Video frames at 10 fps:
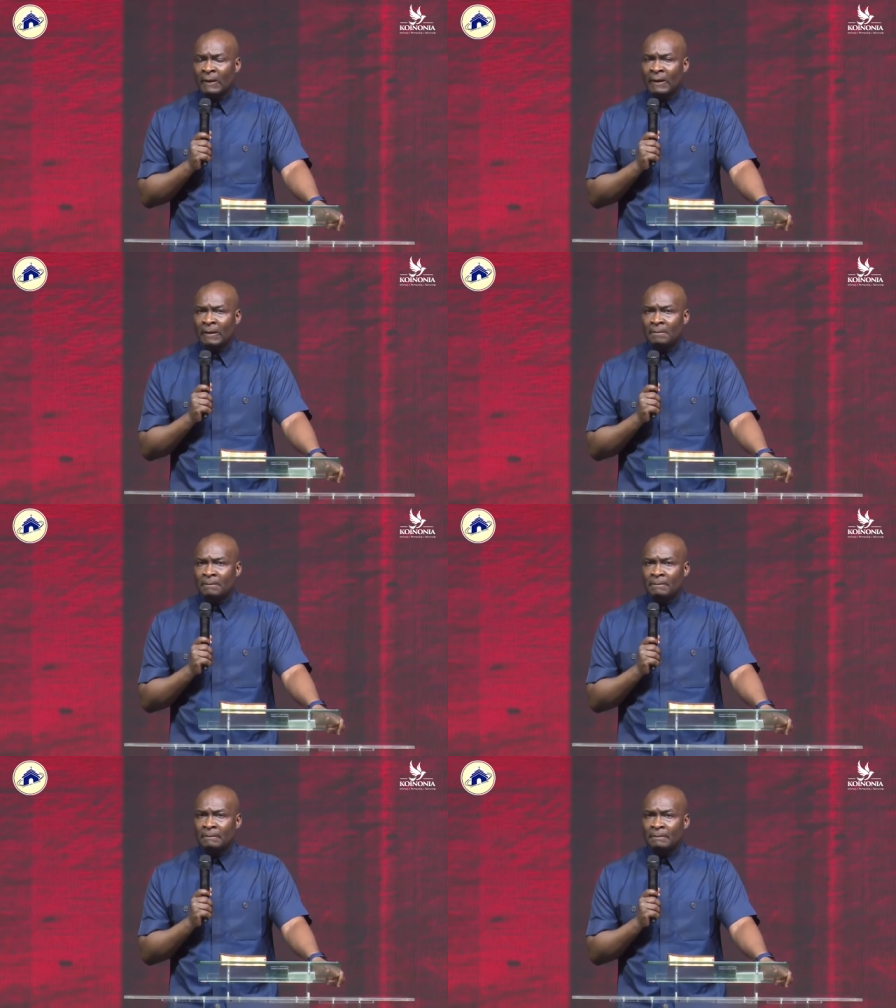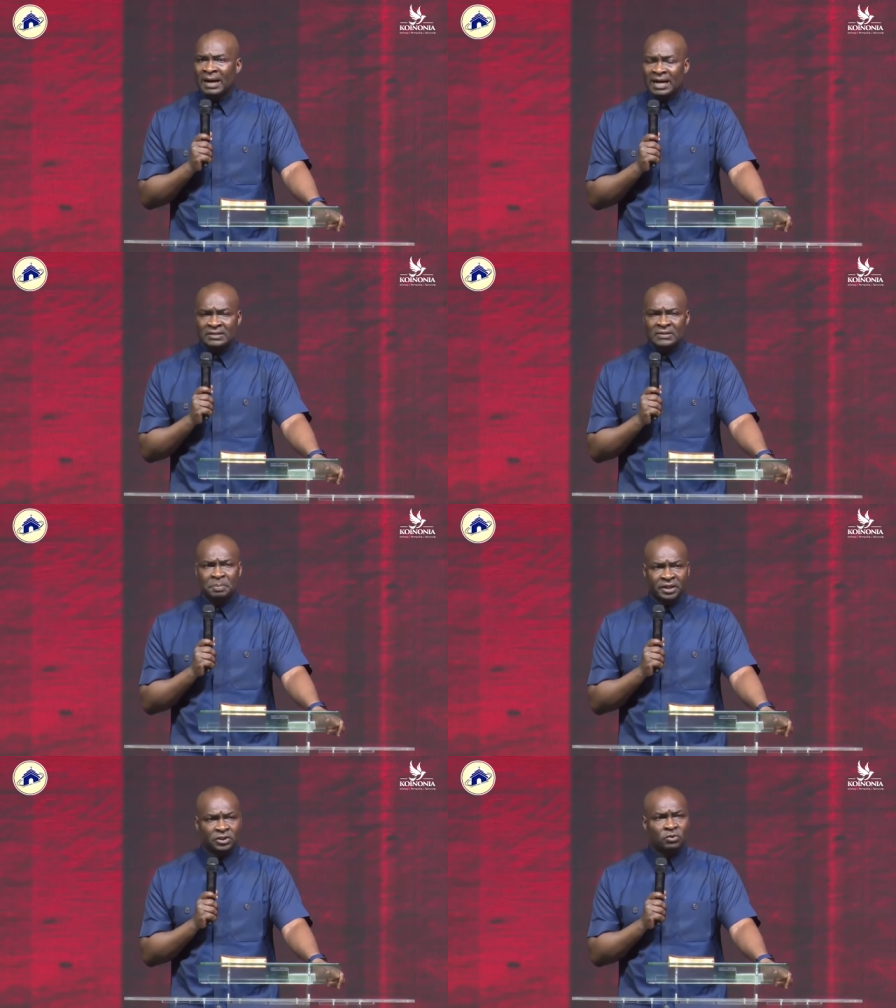um, as
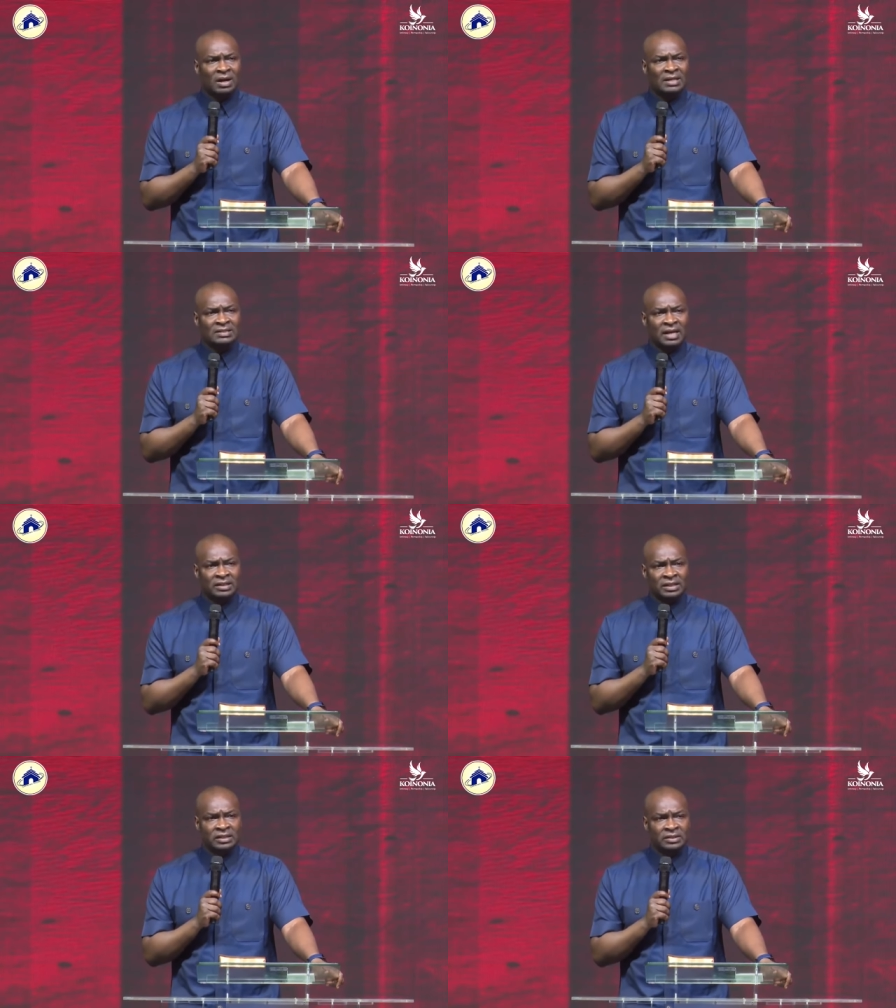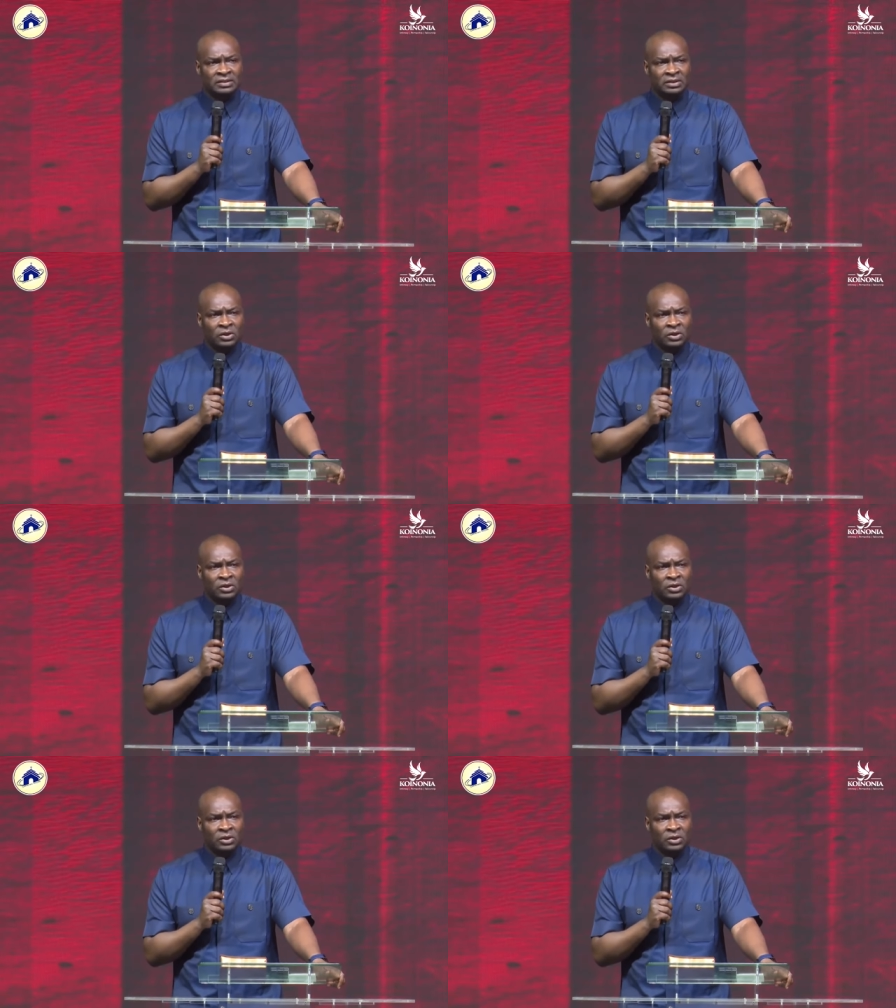spiritual as that is,